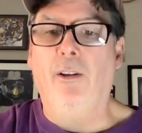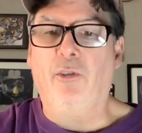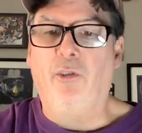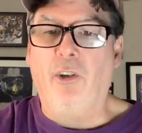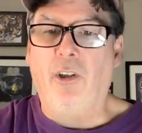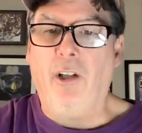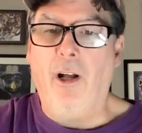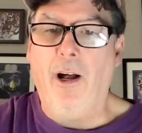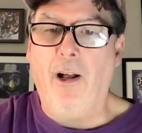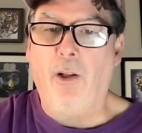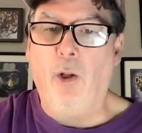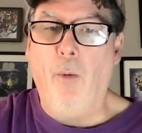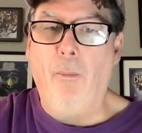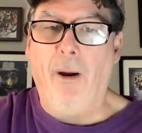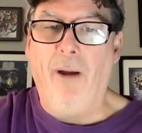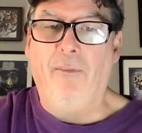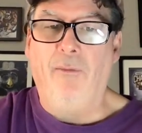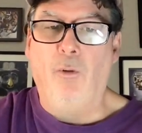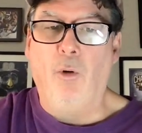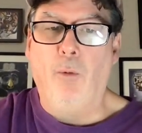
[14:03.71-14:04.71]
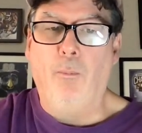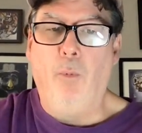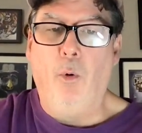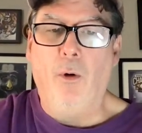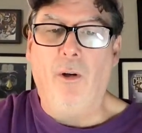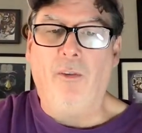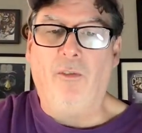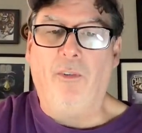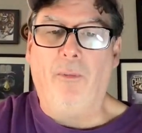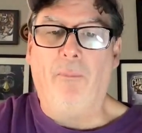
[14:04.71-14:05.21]
Chicago by 4
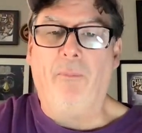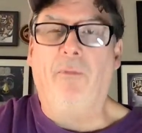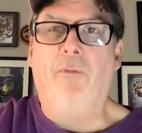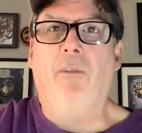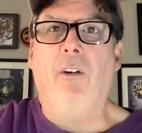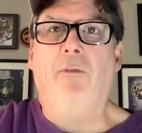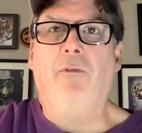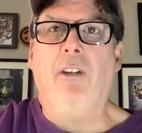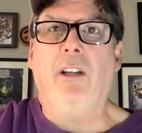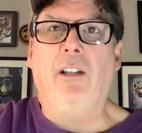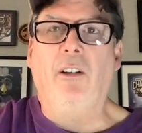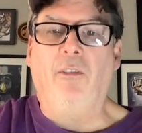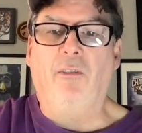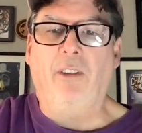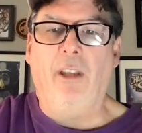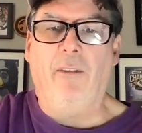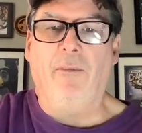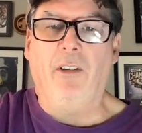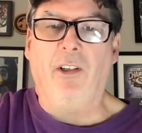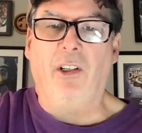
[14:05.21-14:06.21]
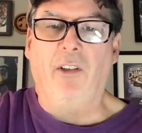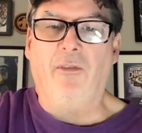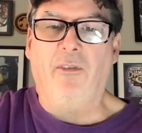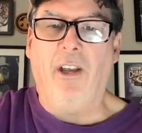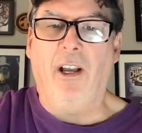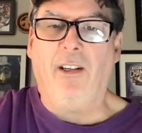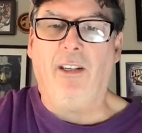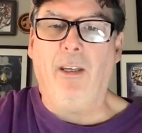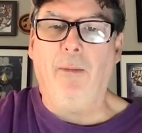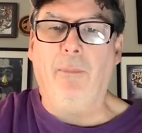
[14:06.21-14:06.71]
points. 15-7,
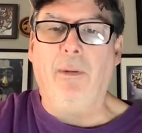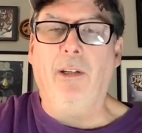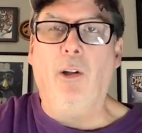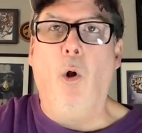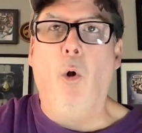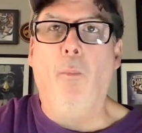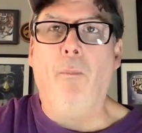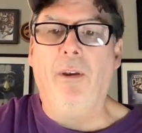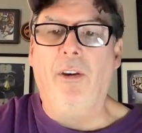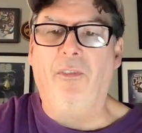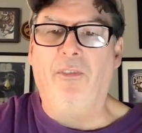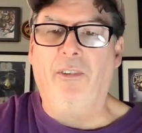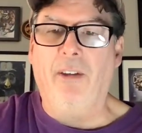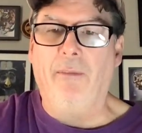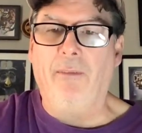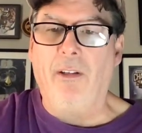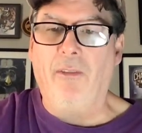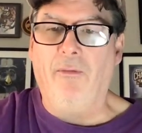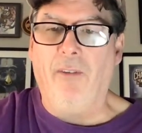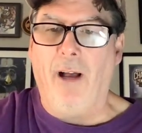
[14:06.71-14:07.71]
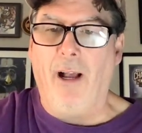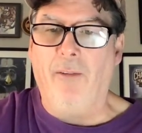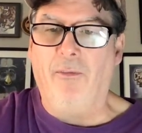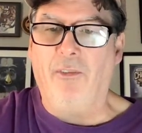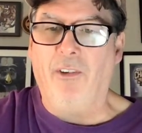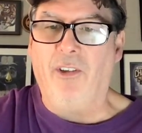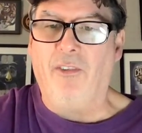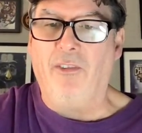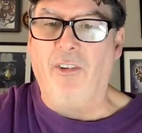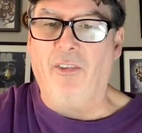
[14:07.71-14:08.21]
Kentucky beat Ole Miss
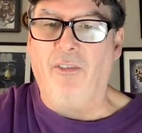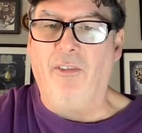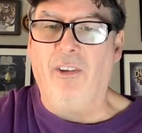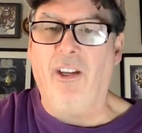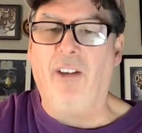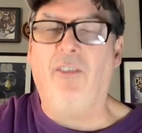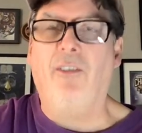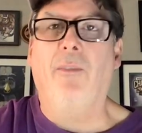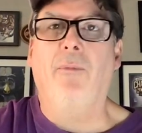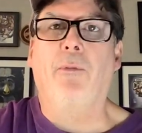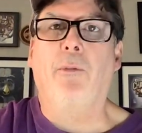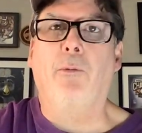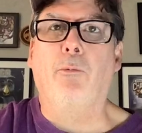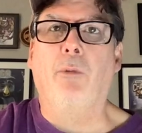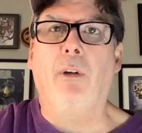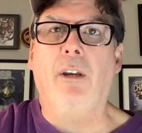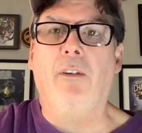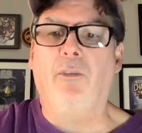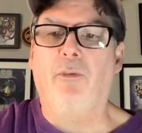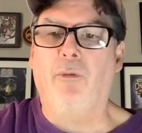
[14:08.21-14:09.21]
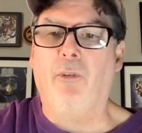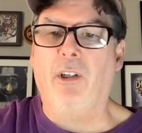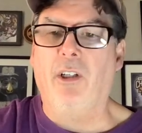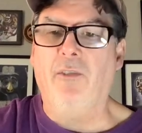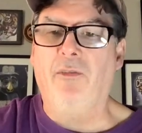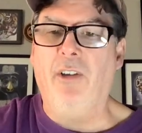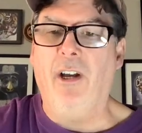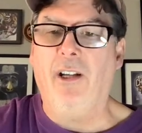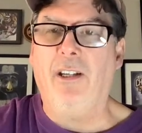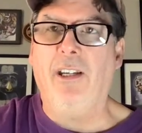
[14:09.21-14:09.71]
75-66. Reeves for
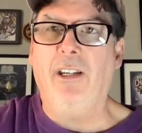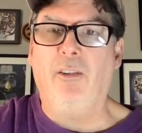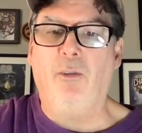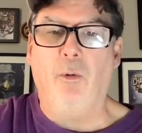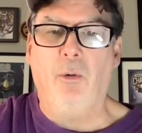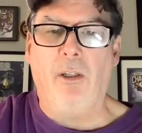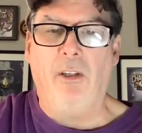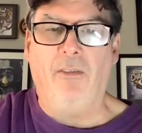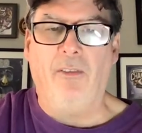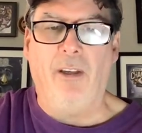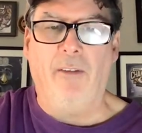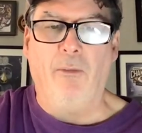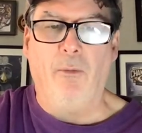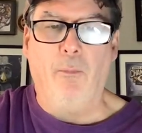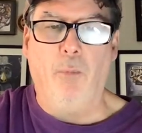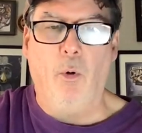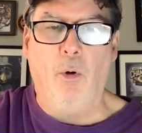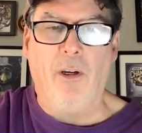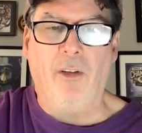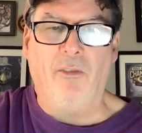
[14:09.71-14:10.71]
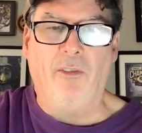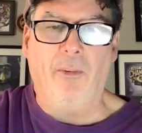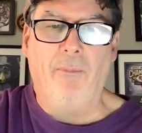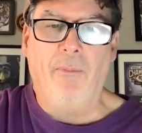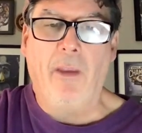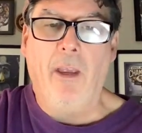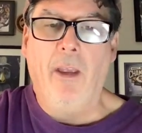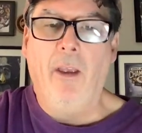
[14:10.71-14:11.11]
Kentucky, 27 points.